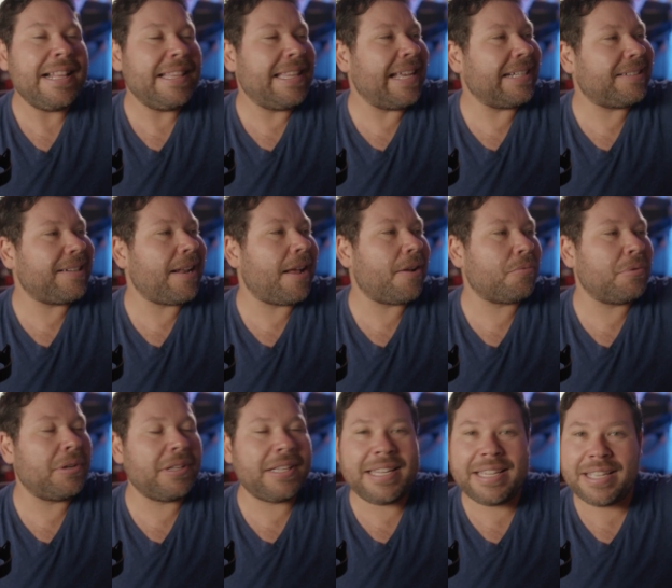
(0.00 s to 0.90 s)
That's not
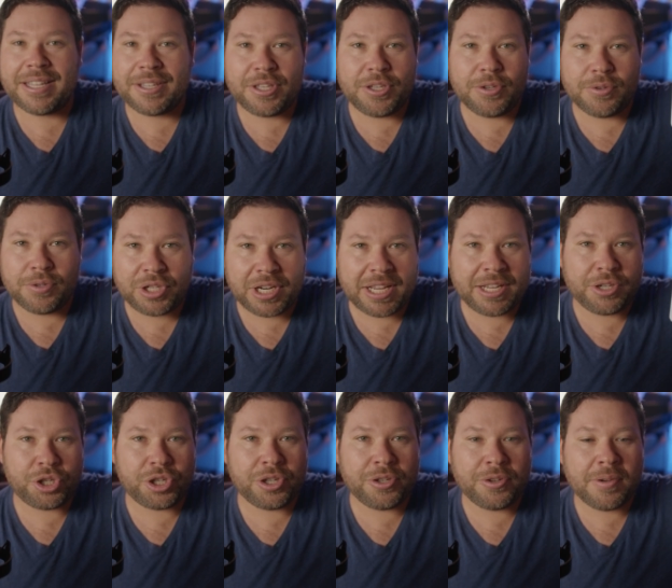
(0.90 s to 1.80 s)
really a huge
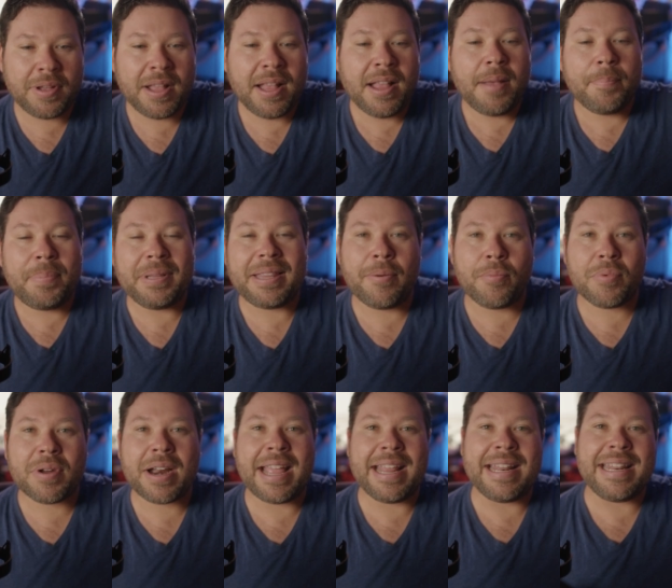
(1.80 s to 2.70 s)
issue, but then
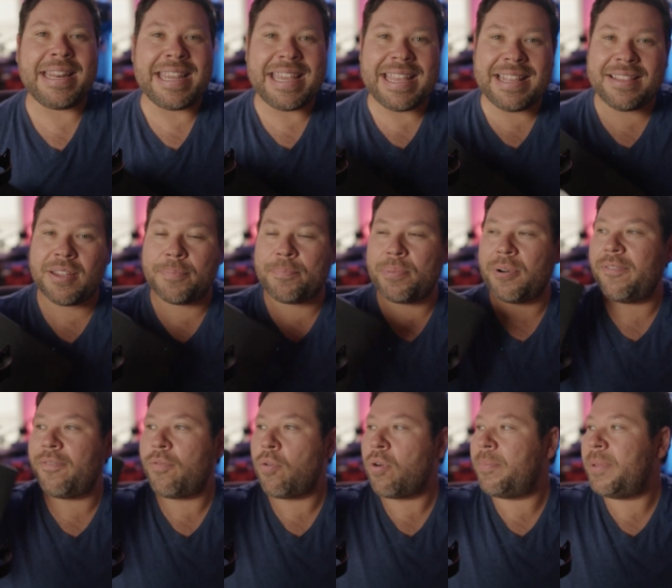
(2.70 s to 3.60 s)
when I need the
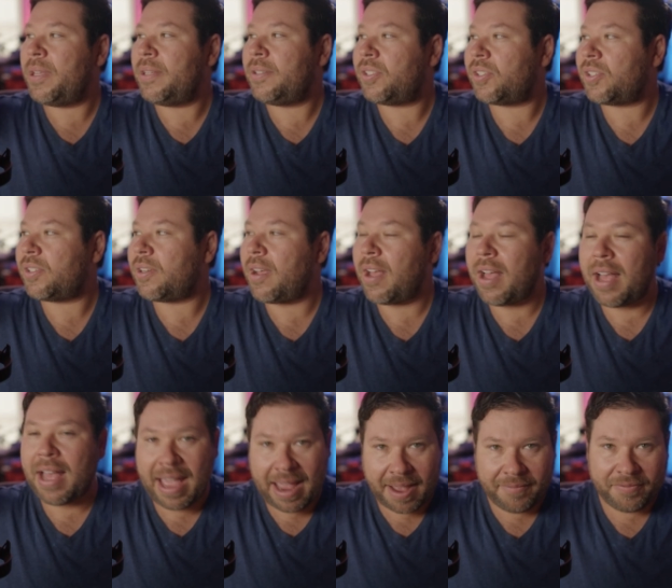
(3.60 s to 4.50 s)
performance,
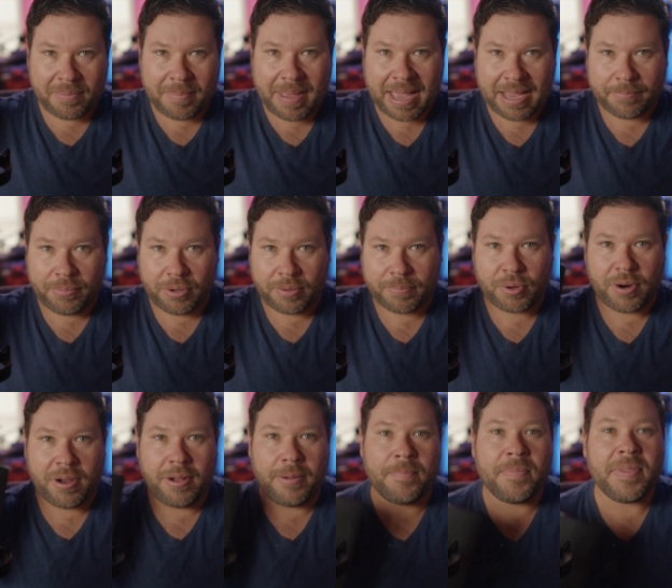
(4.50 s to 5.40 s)
I have the MacBook
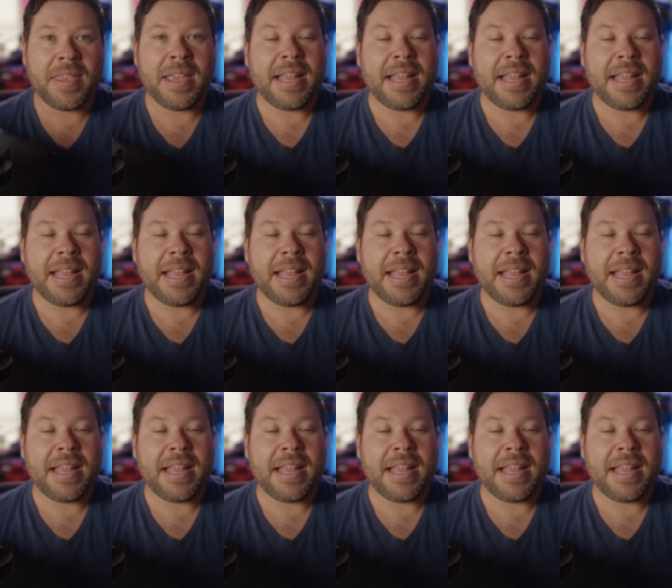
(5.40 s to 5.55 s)
Pro.